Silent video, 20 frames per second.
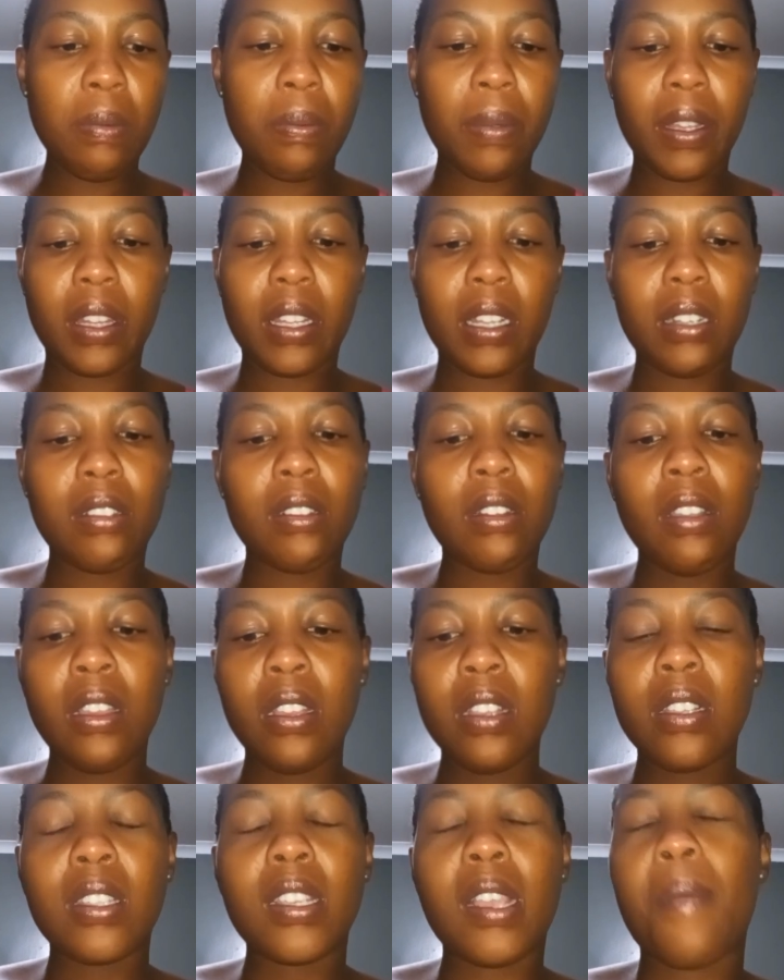but then
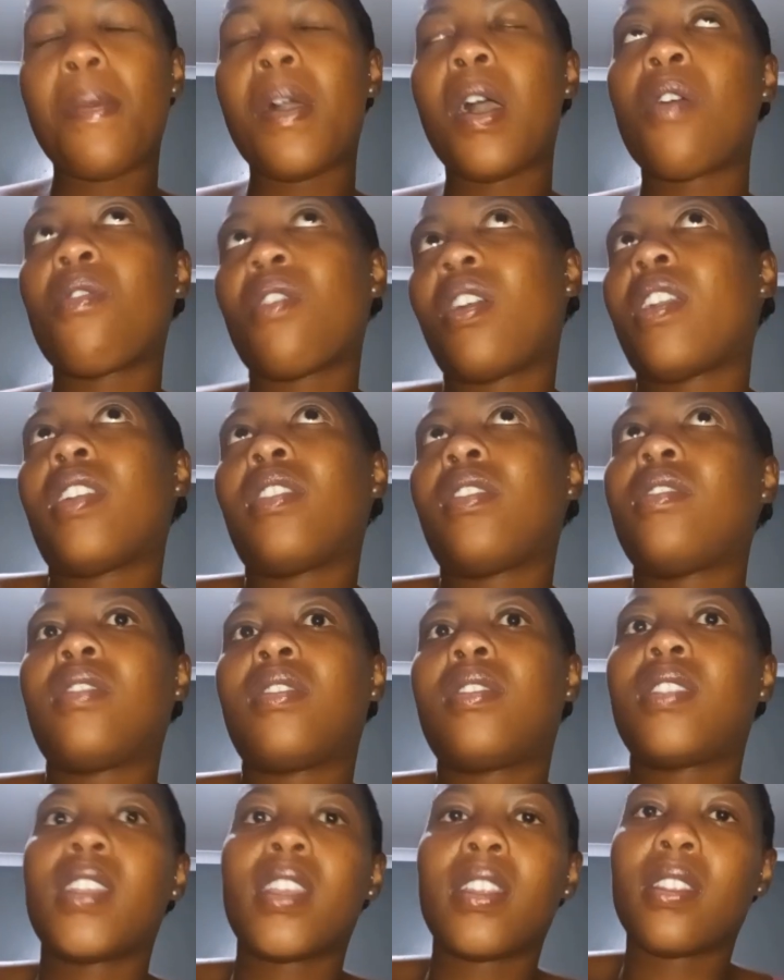somehow I
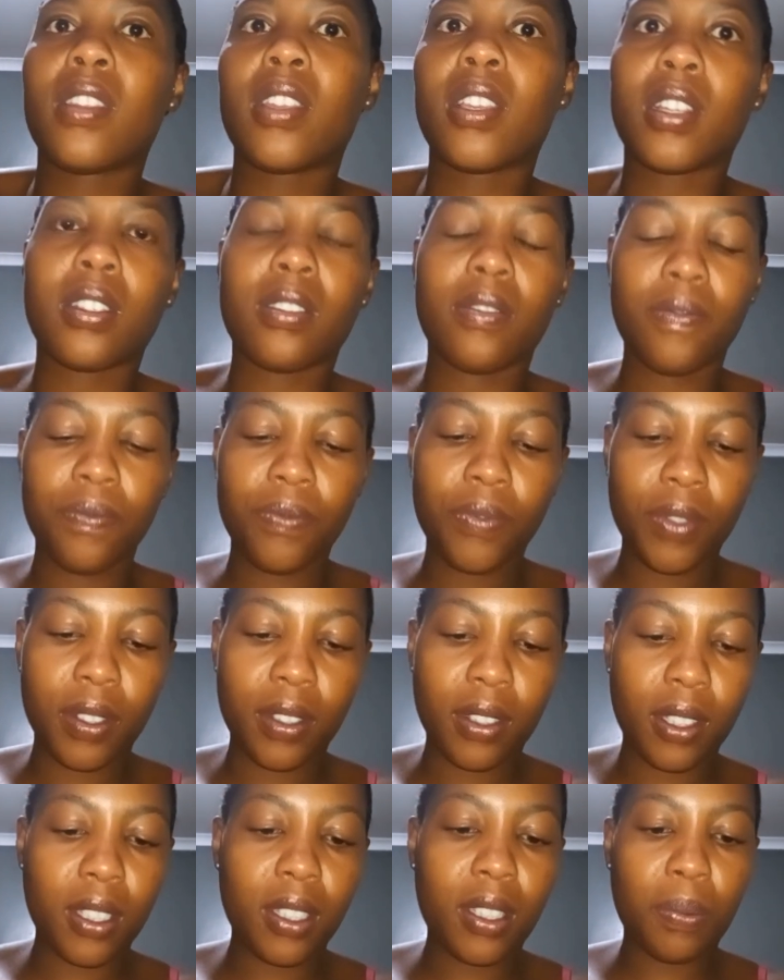understand that
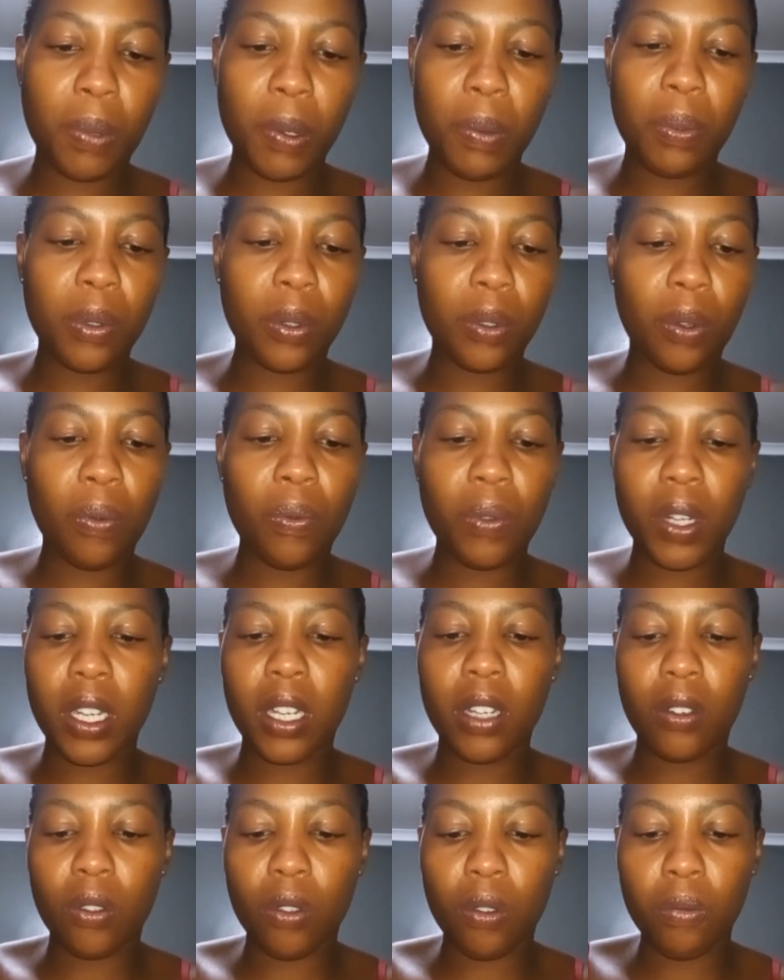these people don't
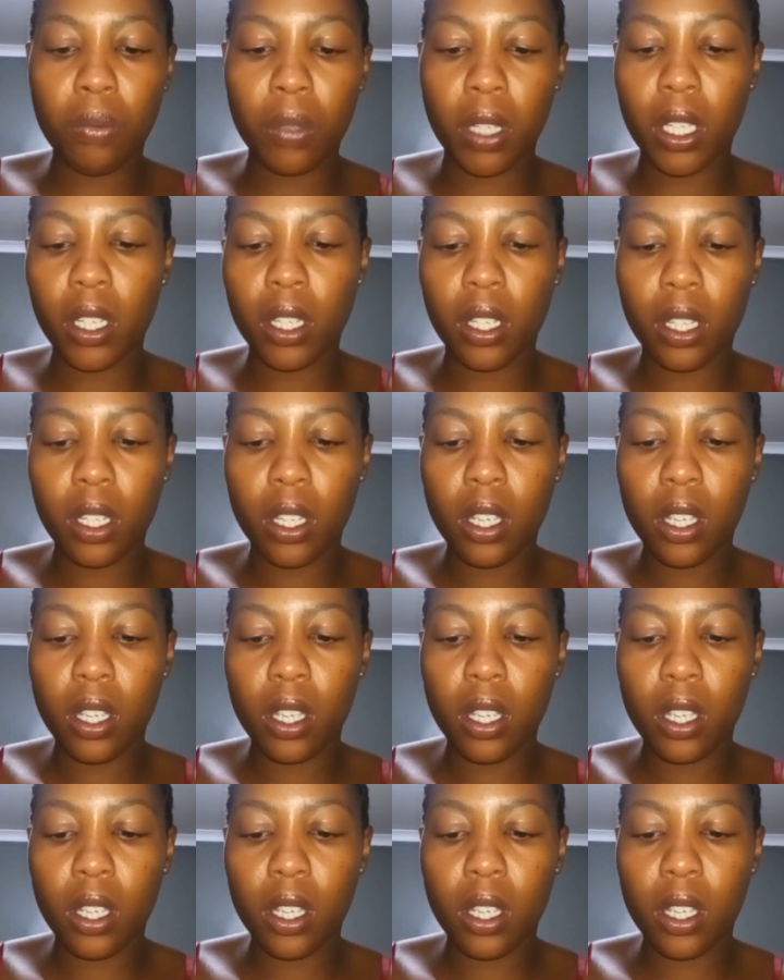really know me.